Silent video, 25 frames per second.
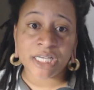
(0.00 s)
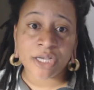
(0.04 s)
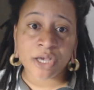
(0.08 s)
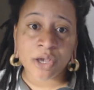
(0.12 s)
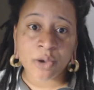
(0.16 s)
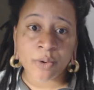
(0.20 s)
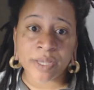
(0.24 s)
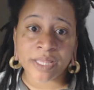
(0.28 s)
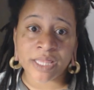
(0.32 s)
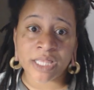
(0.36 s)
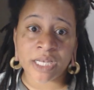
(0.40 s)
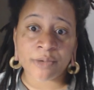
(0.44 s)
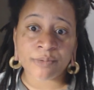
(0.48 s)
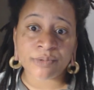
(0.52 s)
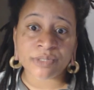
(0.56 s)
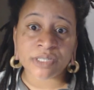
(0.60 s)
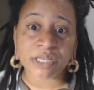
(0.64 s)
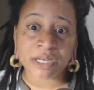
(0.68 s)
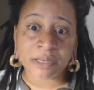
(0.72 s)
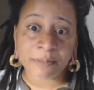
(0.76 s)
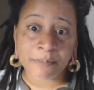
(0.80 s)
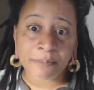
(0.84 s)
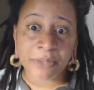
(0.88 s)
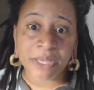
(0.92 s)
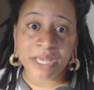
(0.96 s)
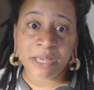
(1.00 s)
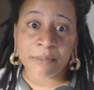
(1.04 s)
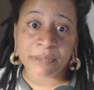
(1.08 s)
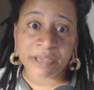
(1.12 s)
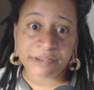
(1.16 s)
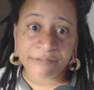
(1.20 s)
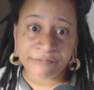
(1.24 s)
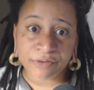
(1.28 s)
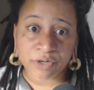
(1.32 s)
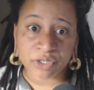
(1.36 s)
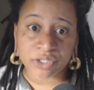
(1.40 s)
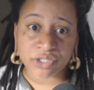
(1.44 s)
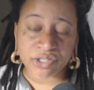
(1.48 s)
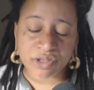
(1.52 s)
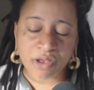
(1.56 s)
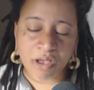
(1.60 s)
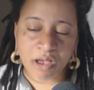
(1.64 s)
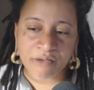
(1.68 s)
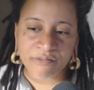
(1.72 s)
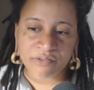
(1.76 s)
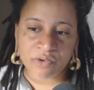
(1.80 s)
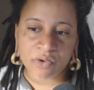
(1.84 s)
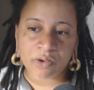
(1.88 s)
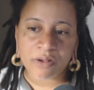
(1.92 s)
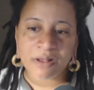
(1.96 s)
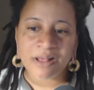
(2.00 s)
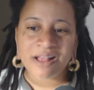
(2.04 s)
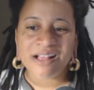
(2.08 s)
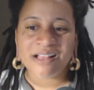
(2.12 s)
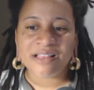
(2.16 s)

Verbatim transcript: going that it was going to be my first novel.